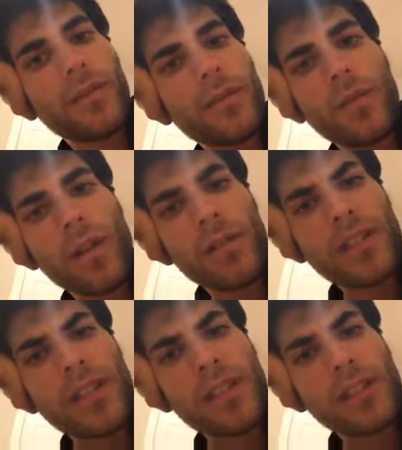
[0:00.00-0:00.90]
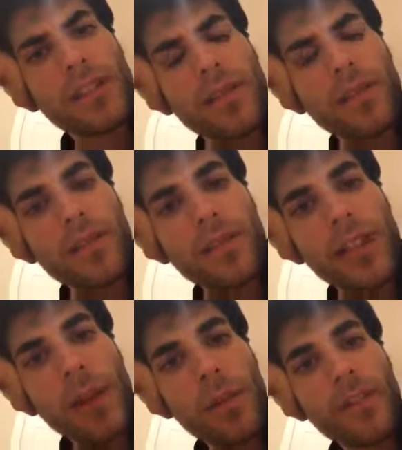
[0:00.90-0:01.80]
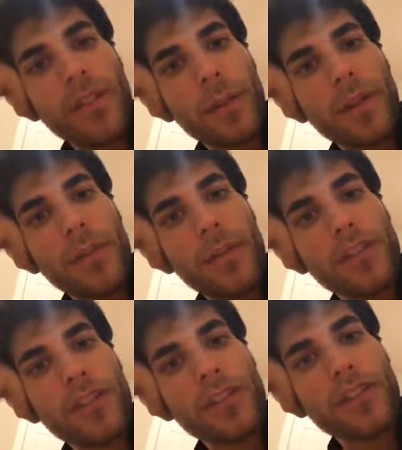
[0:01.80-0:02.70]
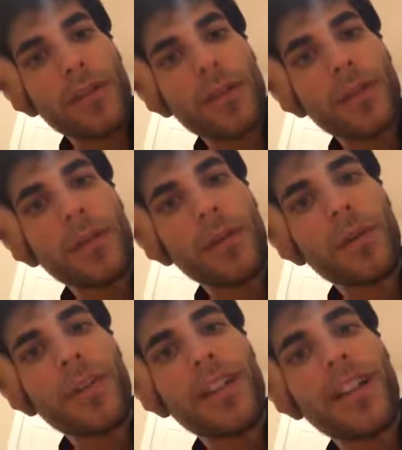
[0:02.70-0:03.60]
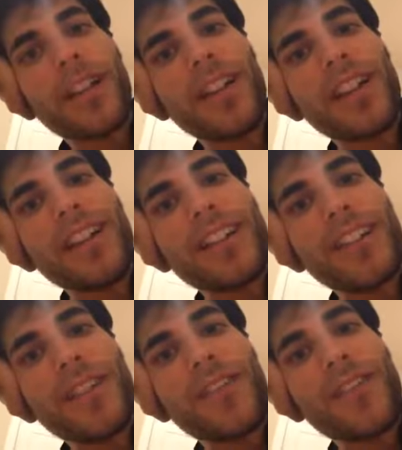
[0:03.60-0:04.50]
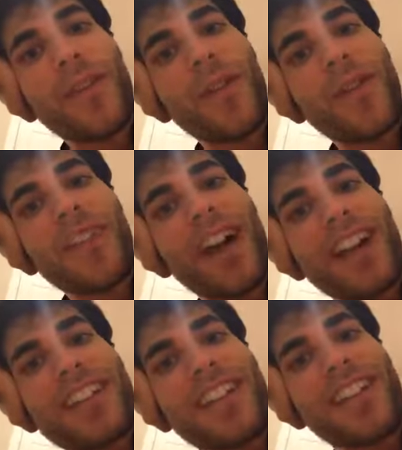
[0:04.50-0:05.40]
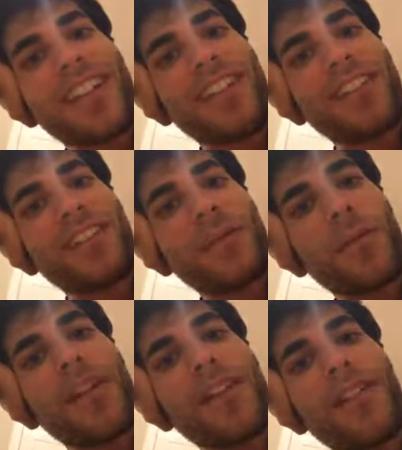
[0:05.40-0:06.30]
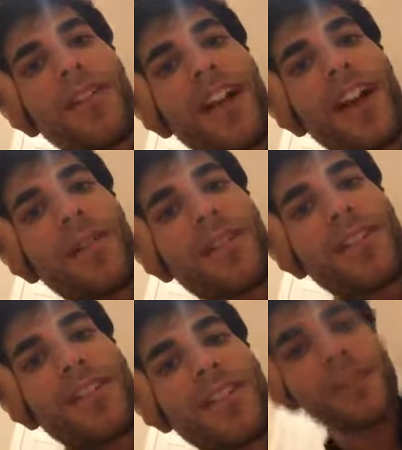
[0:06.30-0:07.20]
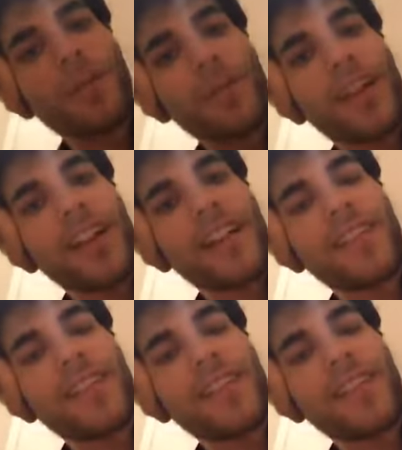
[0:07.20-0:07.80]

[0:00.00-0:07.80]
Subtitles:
When was this? Tay went from humans are super cool to full Nazi in under 24 hours. No way.